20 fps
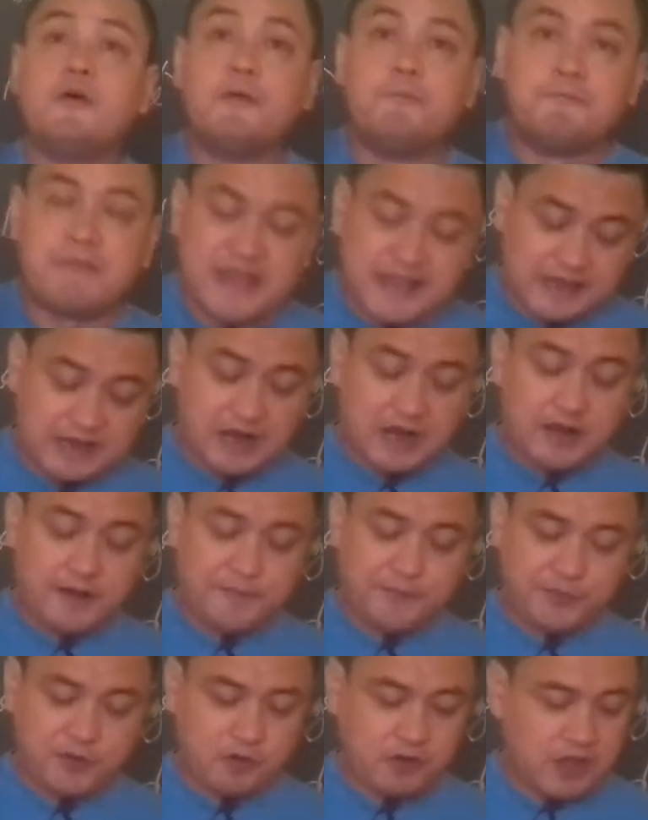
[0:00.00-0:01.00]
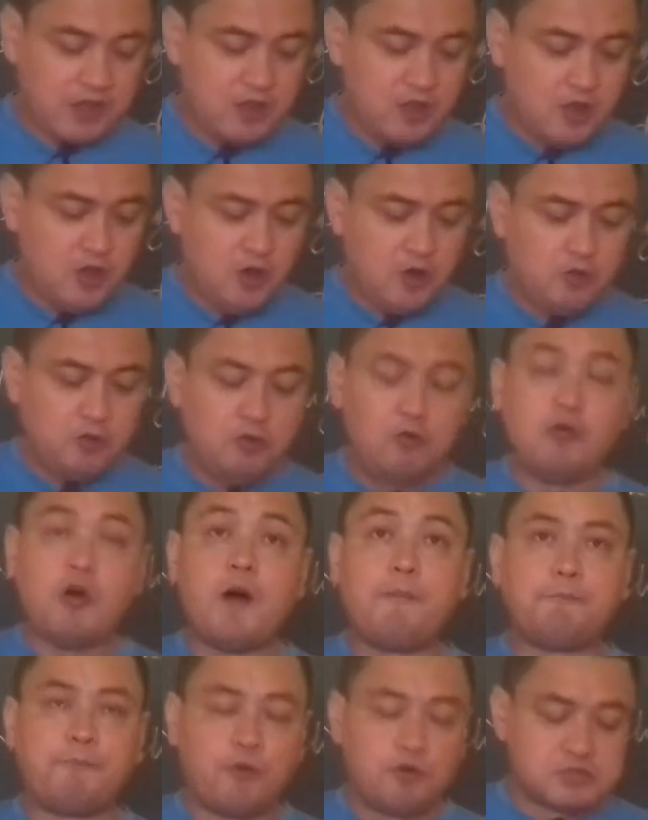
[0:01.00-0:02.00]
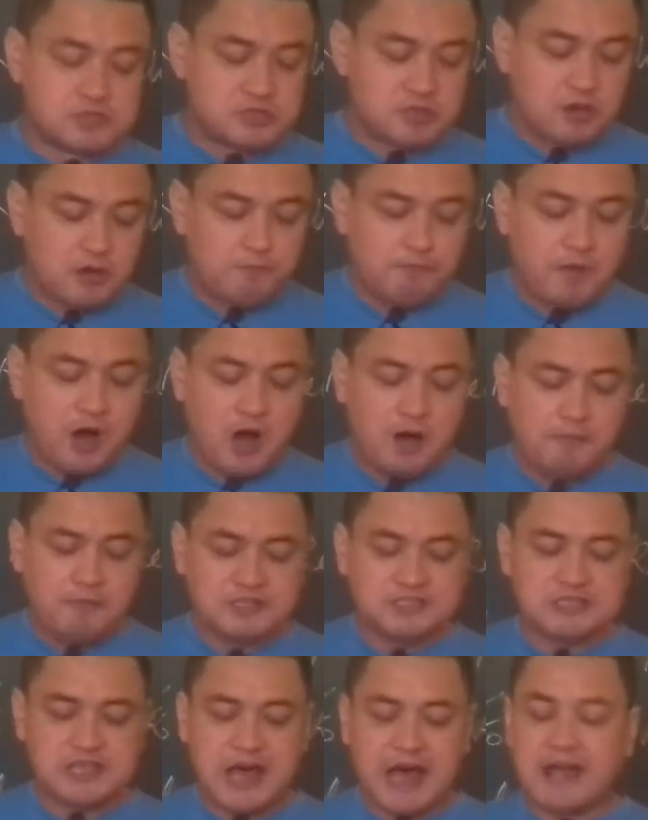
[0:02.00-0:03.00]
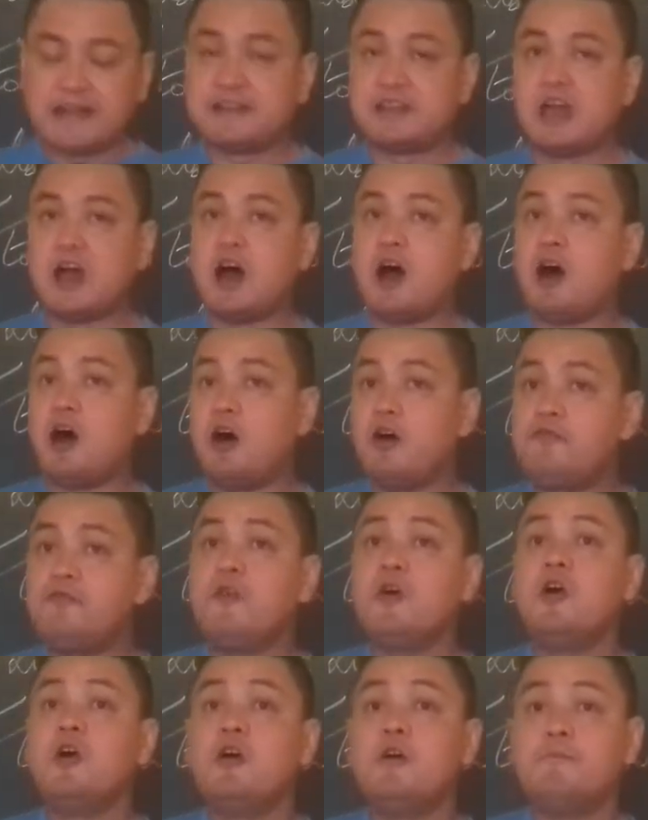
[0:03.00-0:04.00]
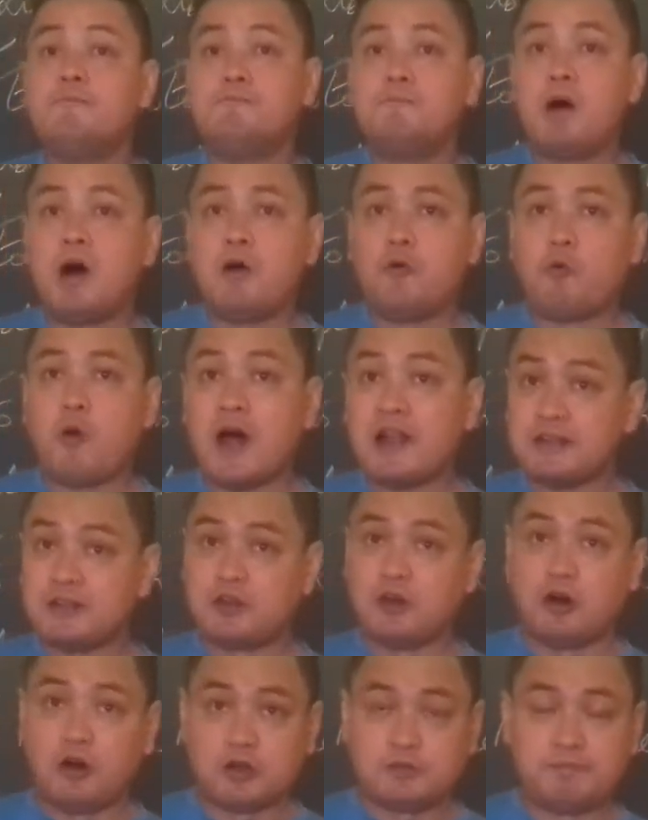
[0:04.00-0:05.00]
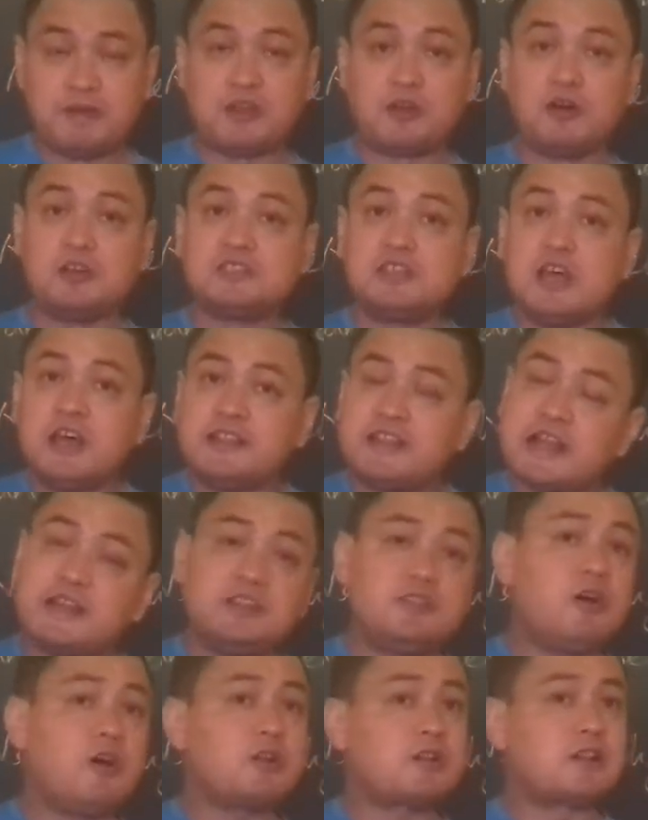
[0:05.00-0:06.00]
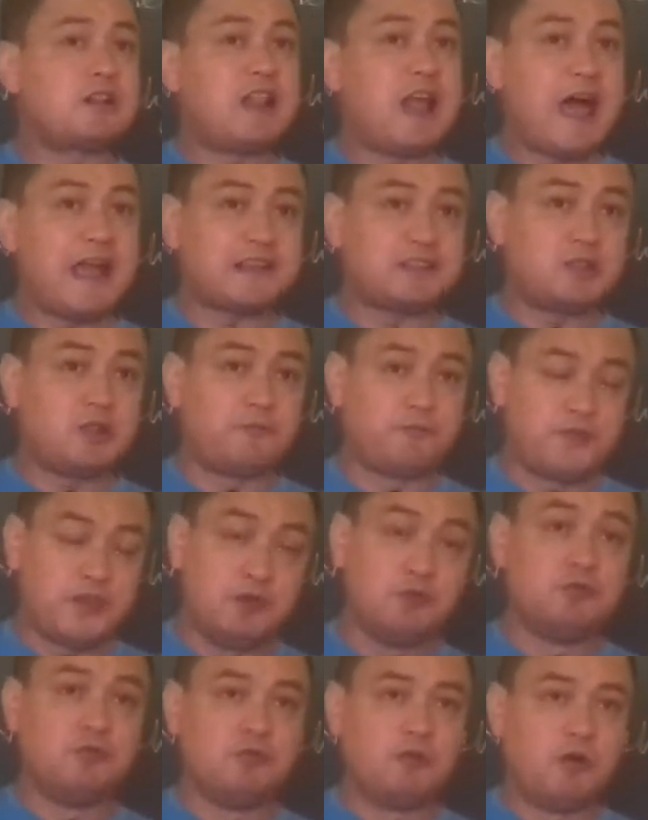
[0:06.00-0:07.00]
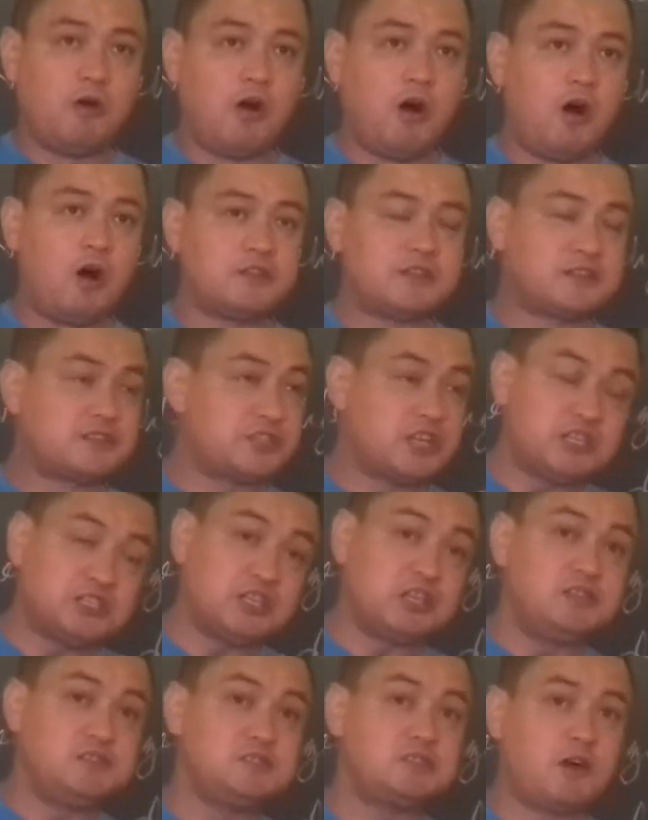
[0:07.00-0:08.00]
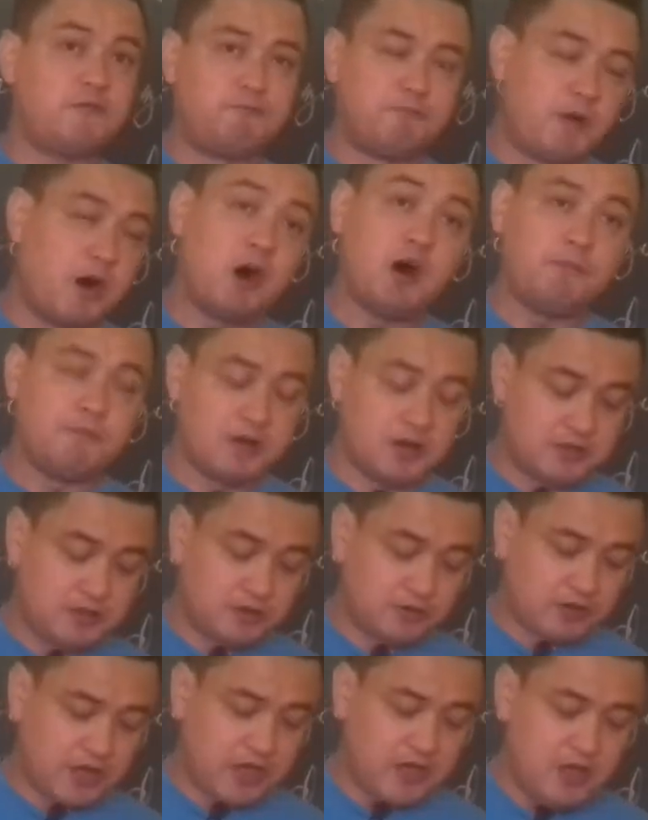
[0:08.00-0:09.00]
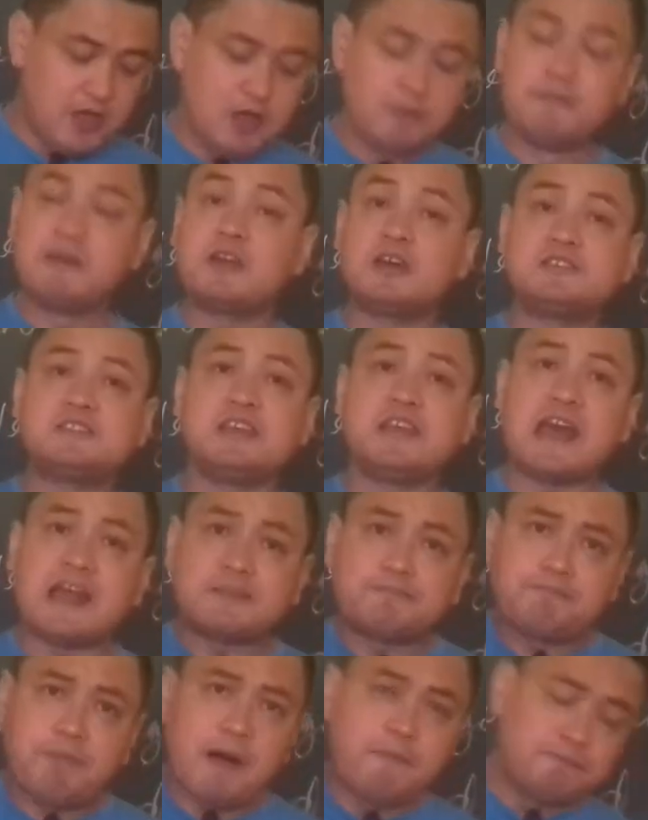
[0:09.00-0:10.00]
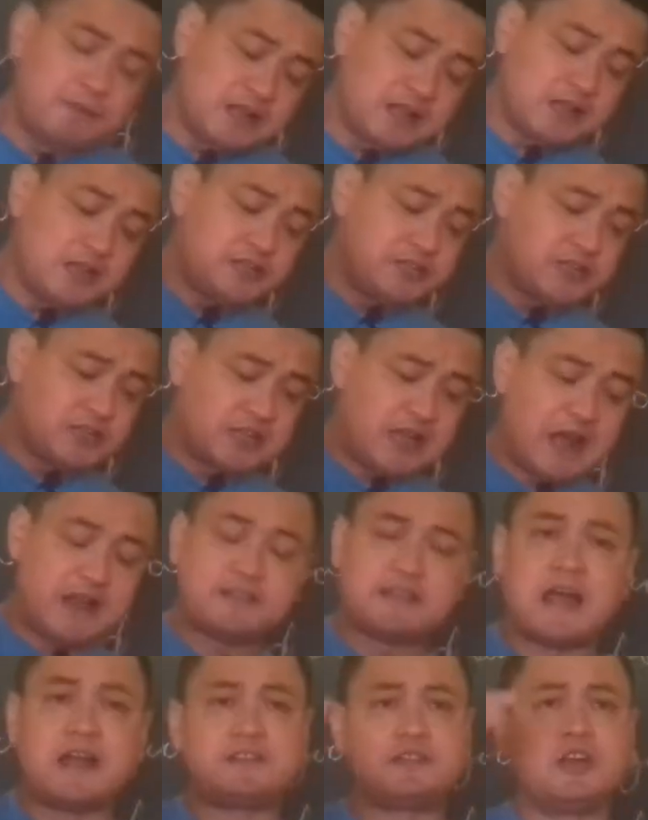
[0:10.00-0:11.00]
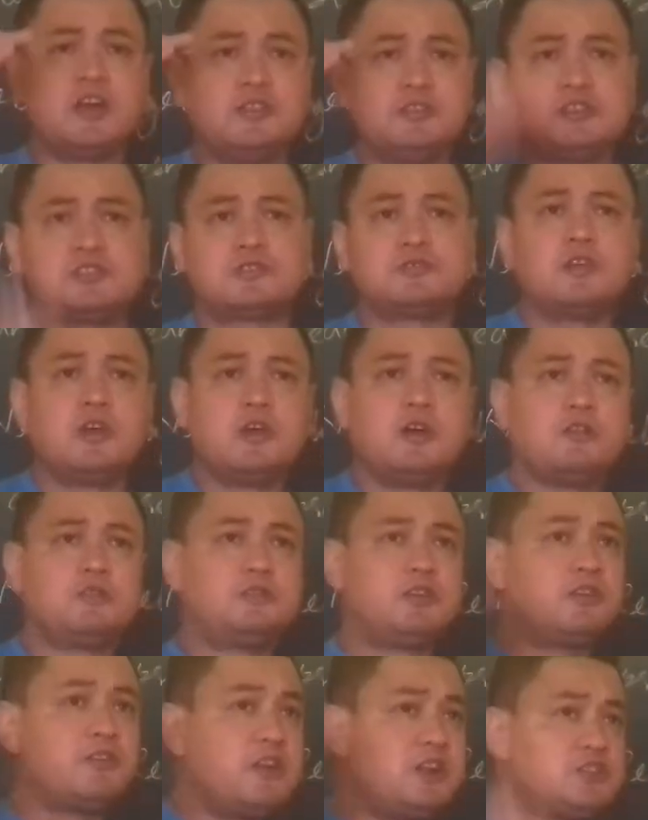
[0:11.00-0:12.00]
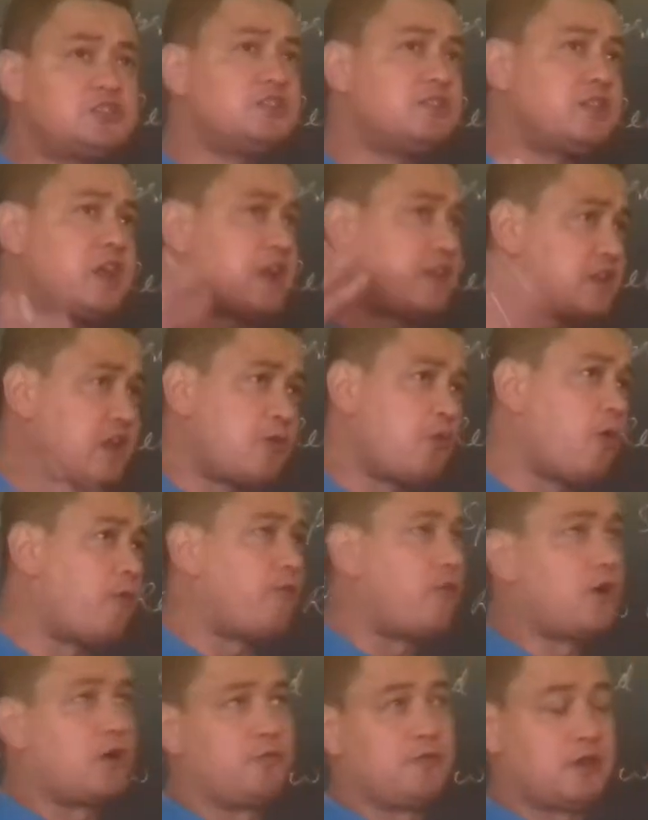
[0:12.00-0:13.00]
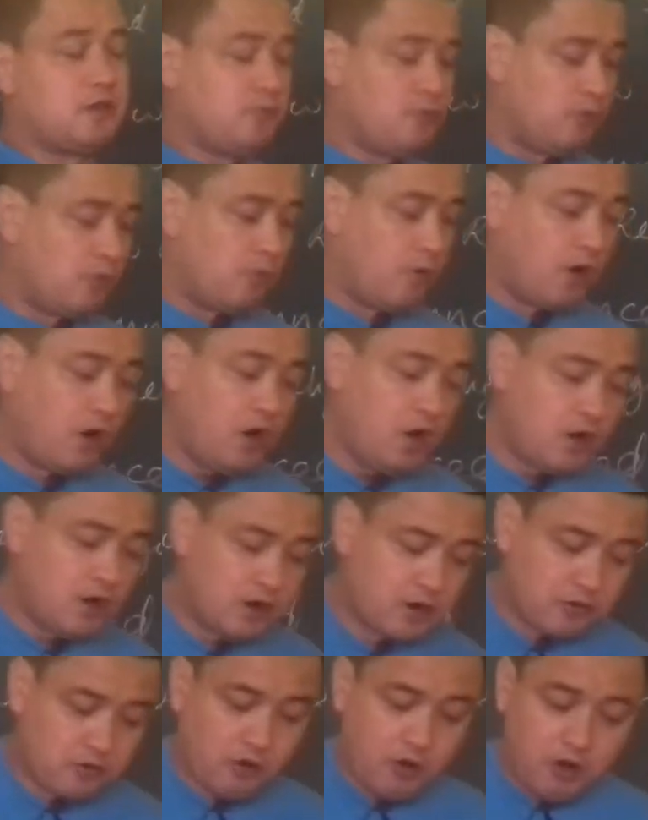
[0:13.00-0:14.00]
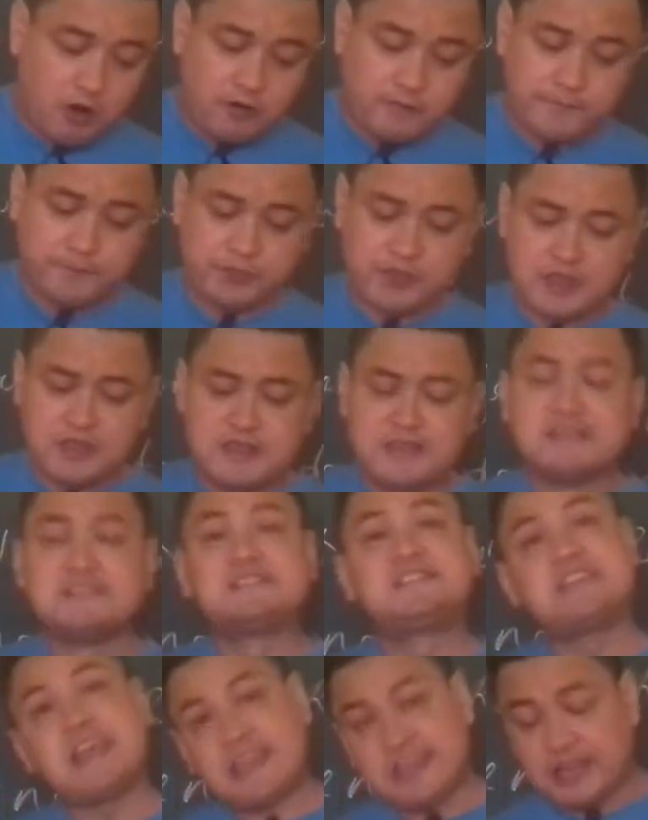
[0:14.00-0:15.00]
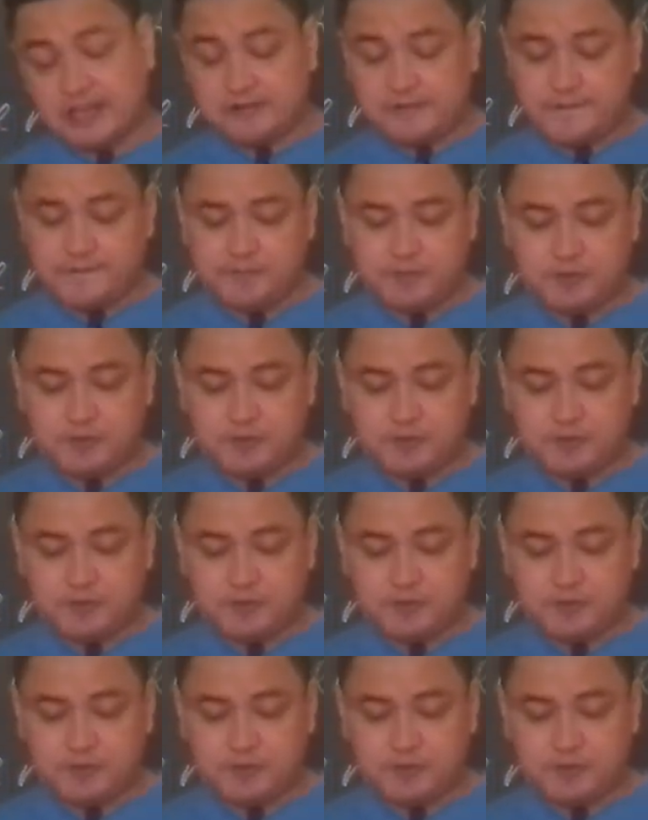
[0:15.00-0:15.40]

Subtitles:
Mecca, okay, who oppose Muhammad's idea of one God, because they did not like the view or the teachings of Muhammad, okay, because he had publicly declared that the religion that they were following were wrong. Second